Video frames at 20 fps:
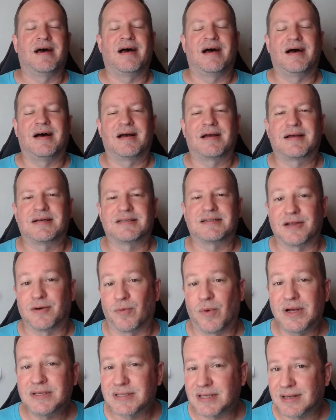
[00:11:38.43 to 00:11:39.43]
because there
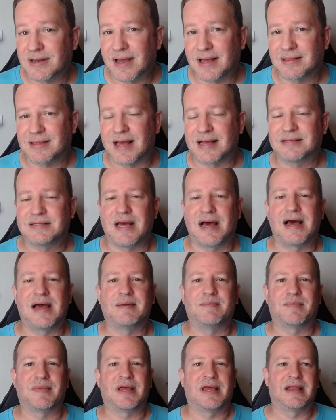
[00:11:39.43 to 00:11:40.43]
wasn't at that
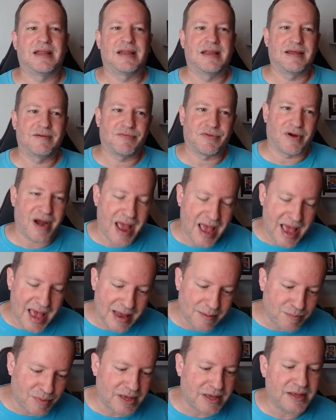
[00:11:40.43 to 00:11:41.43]
time, and if there
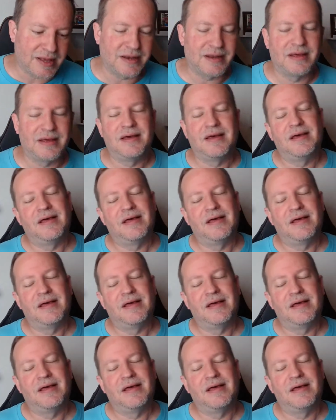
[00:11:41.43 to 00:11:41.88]
had been,